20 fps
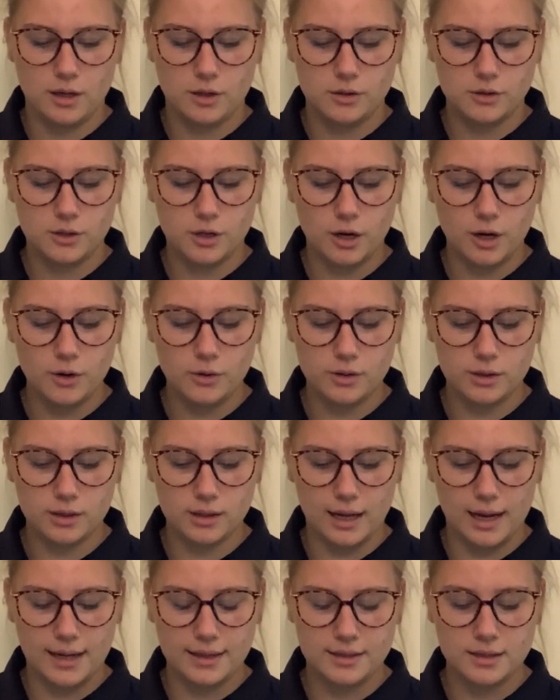Carol,
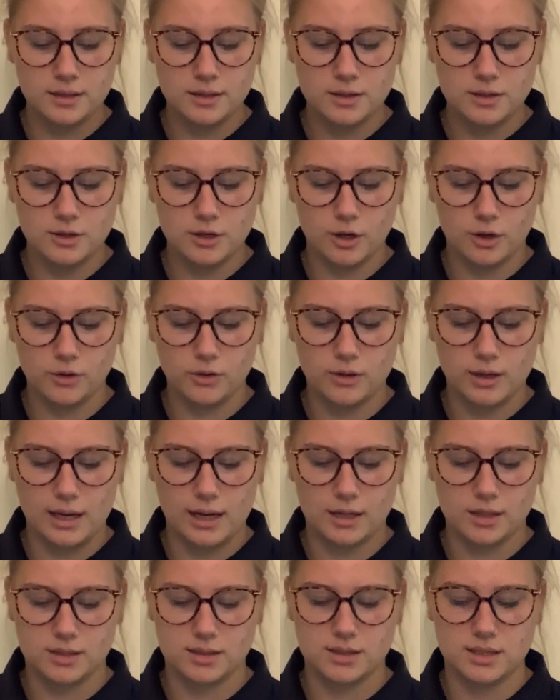I didn't know you
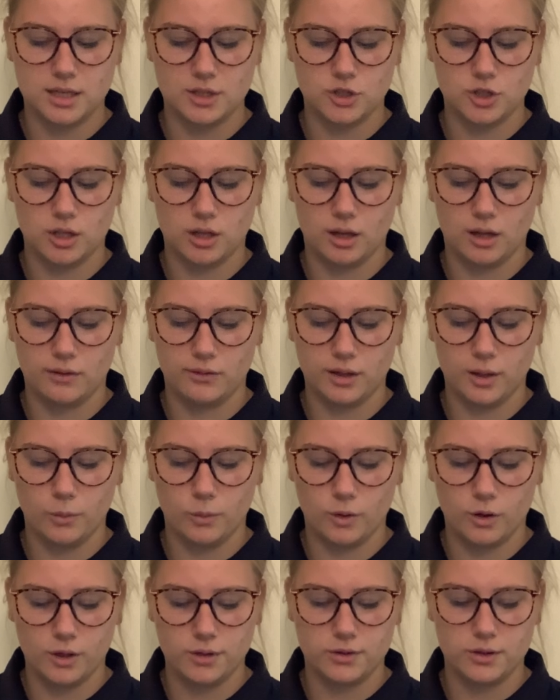had such a lovely
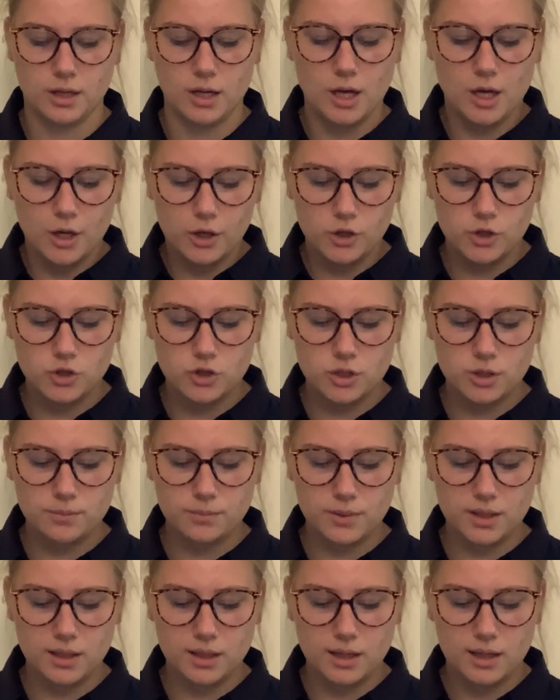voice. You should
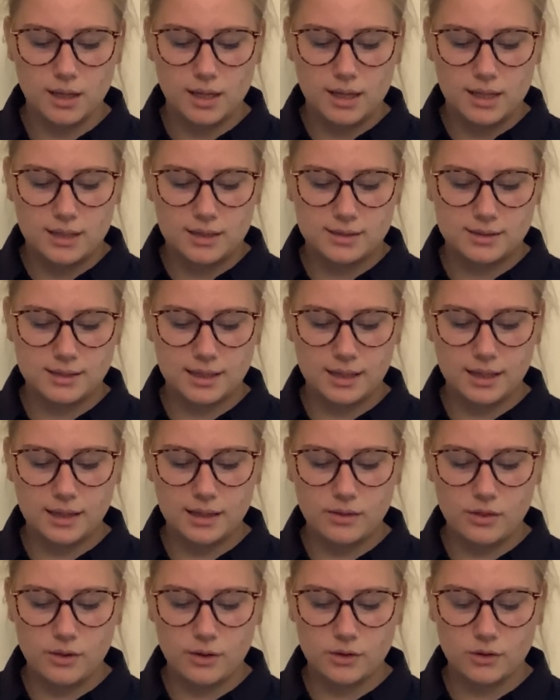be
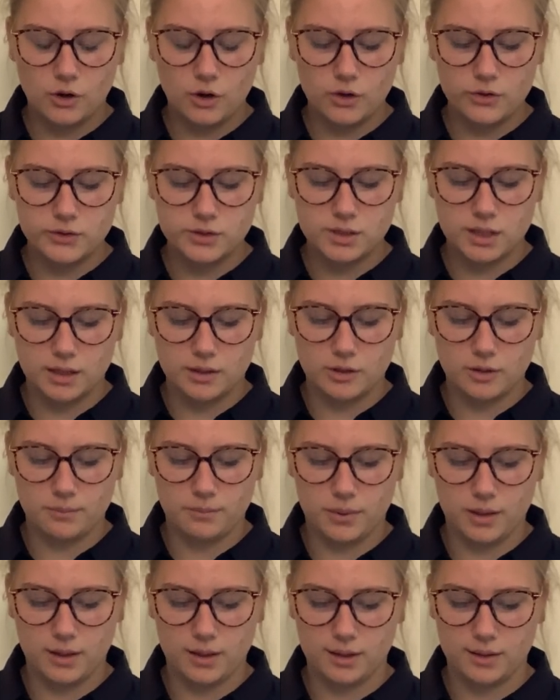singing the concert, not
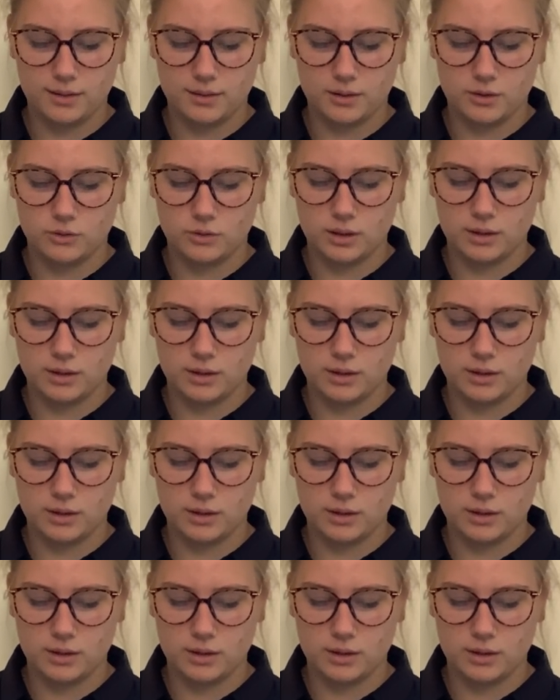playing the